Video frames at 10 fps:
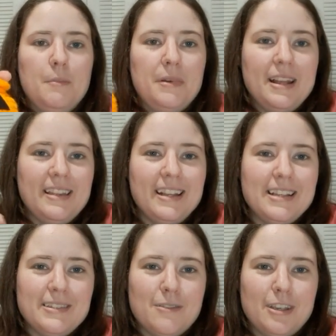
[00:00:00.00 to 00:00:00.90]
But I think
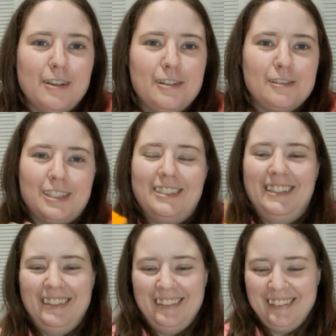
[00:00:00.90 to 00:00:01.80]
he's so
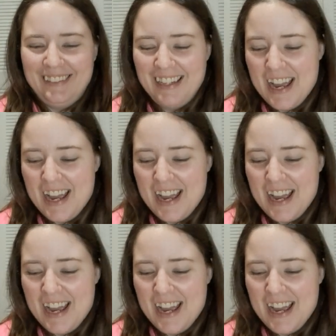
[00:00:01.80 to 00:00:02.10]
cute.